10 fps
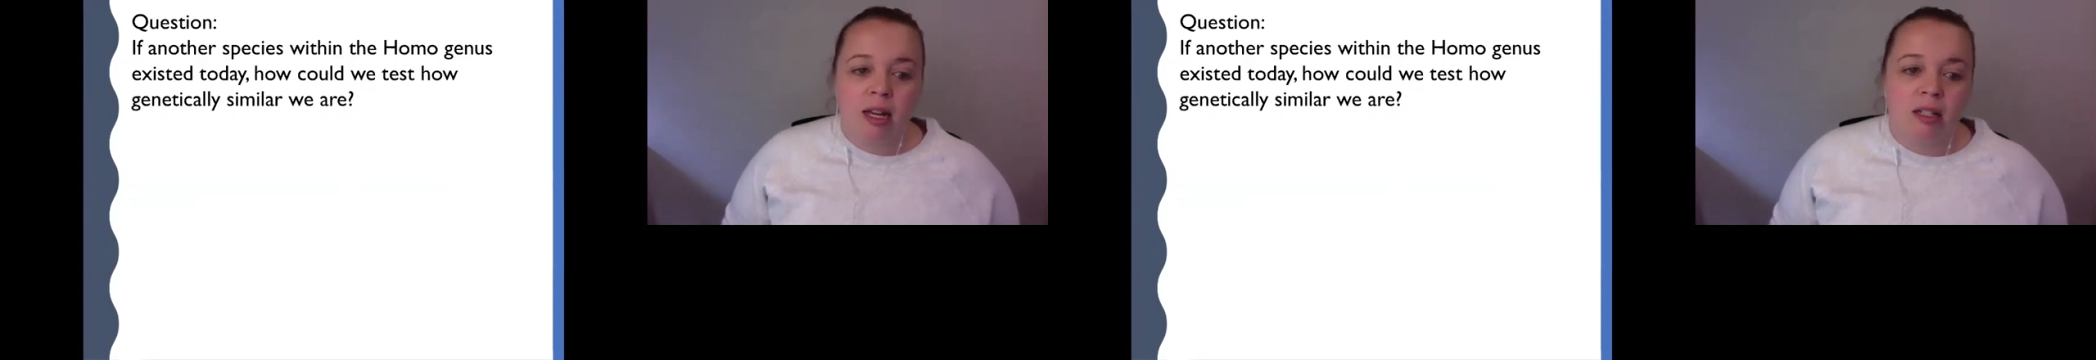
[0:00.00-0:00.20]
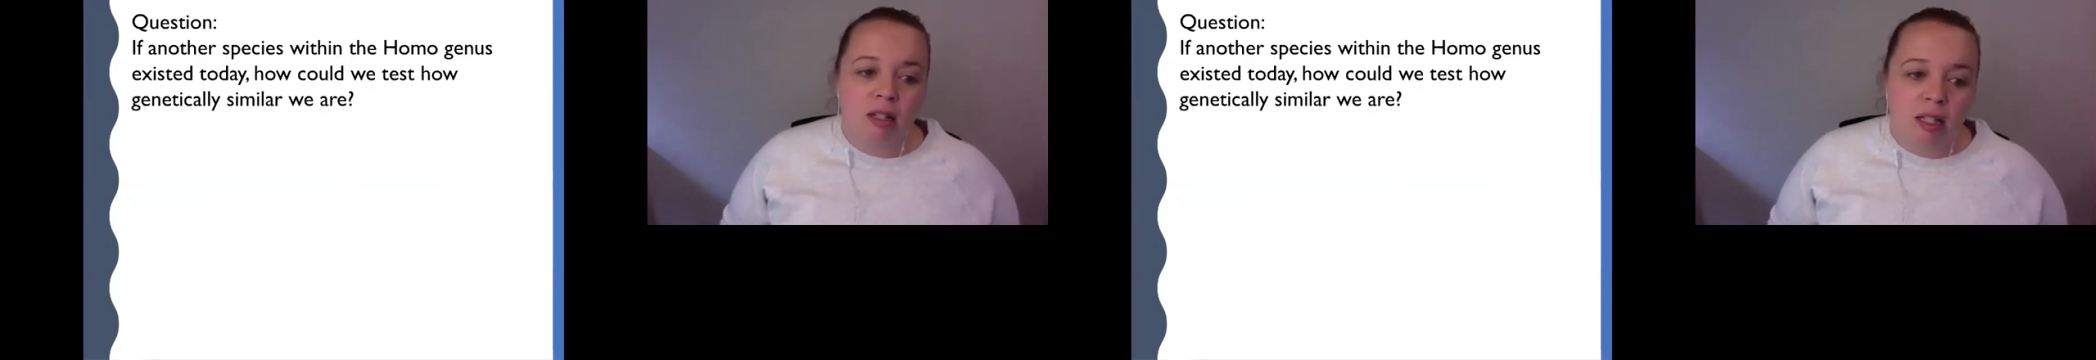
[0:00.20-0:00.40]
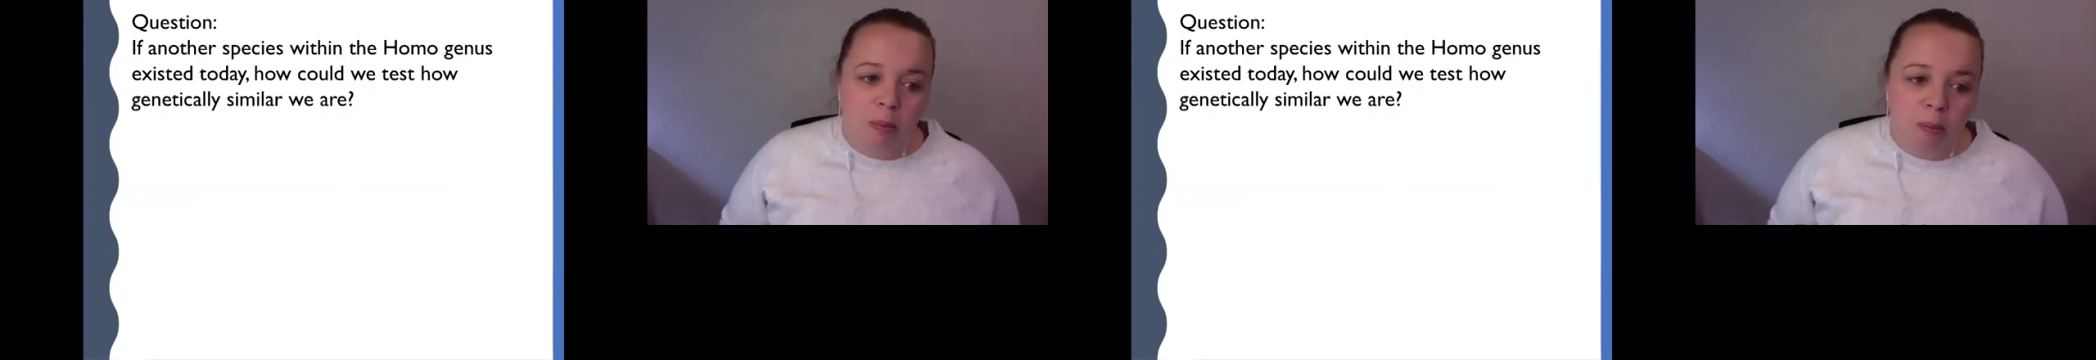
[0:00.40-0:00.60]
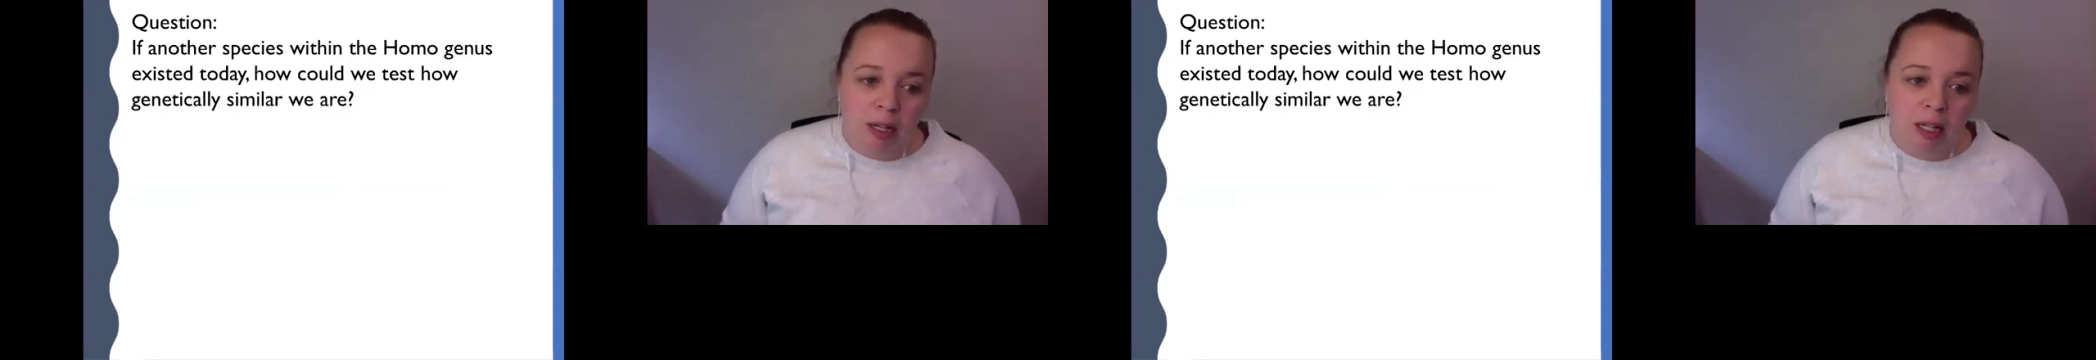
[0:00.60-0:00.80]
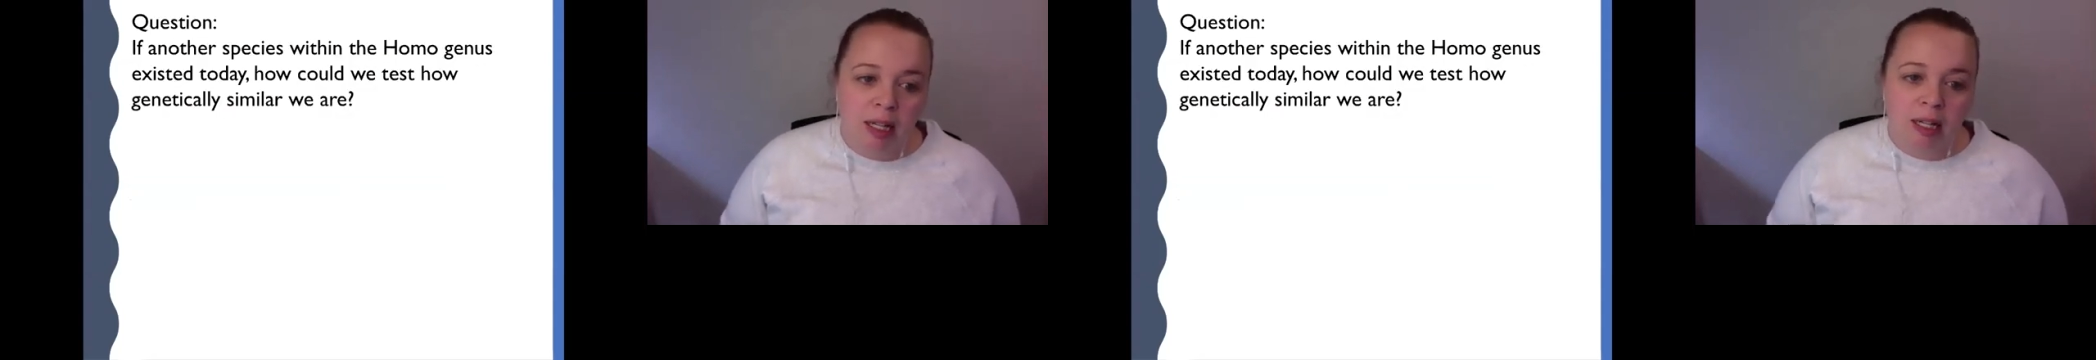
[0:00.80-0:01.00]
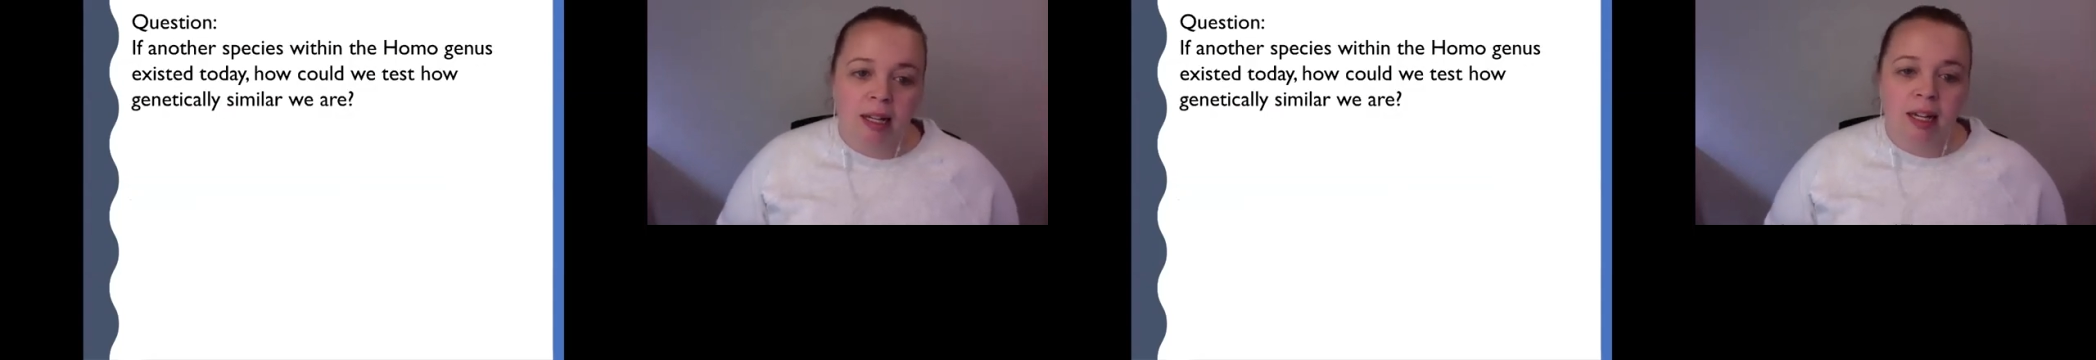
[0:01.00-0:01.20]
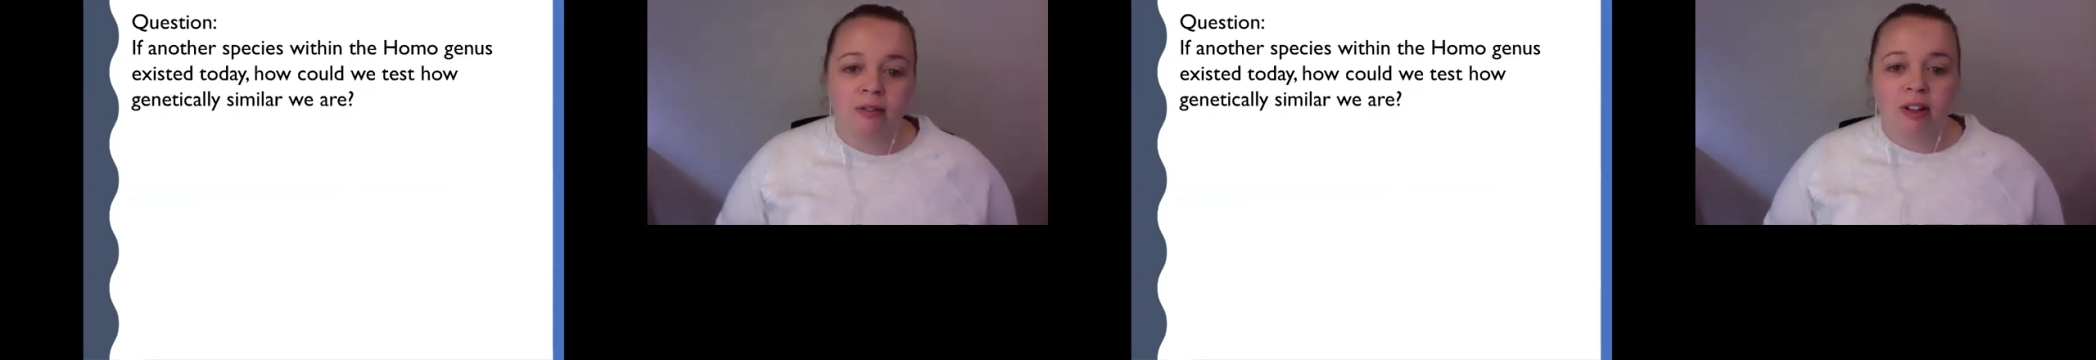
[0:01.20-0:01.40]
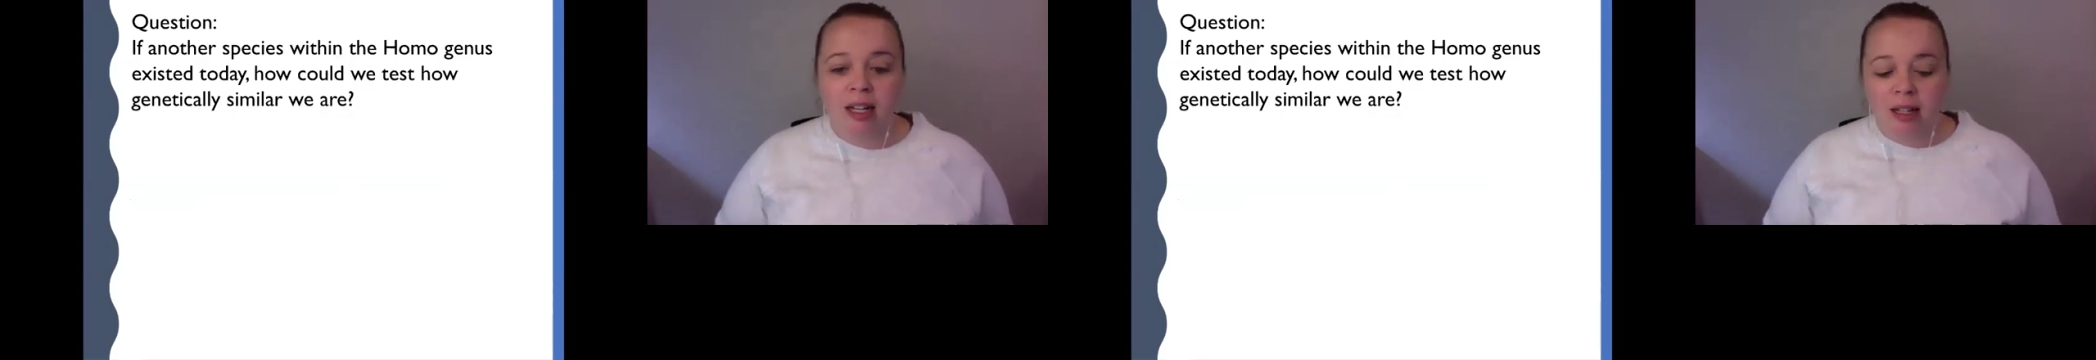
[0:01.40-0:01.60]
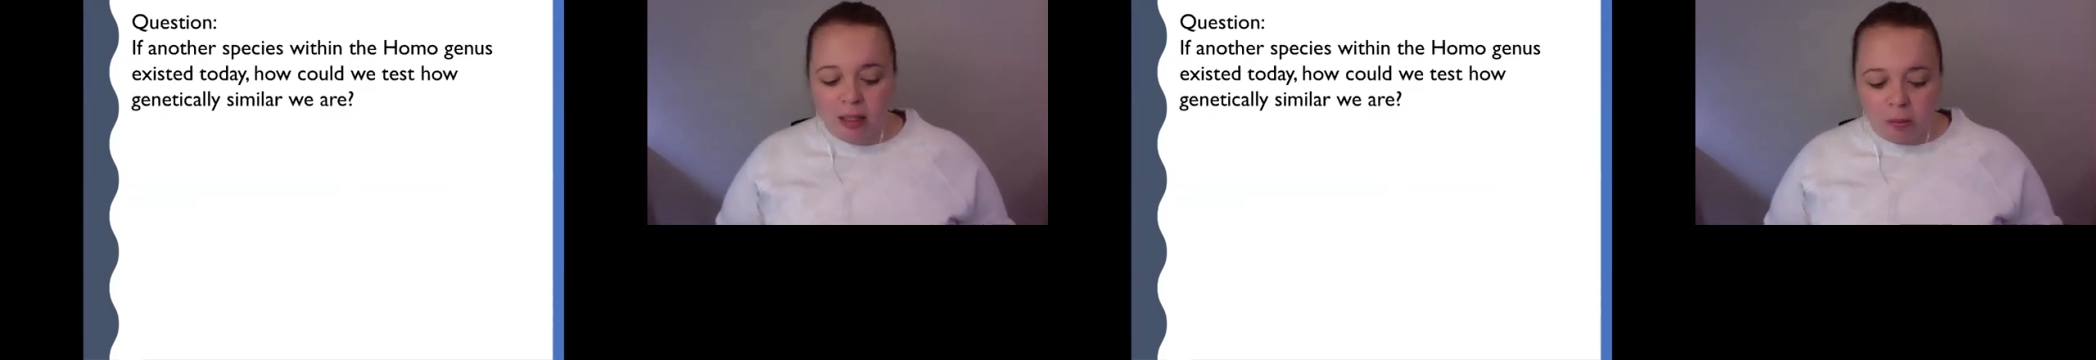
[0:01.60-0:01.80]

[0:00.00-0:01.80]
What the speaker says: So this bit here, if another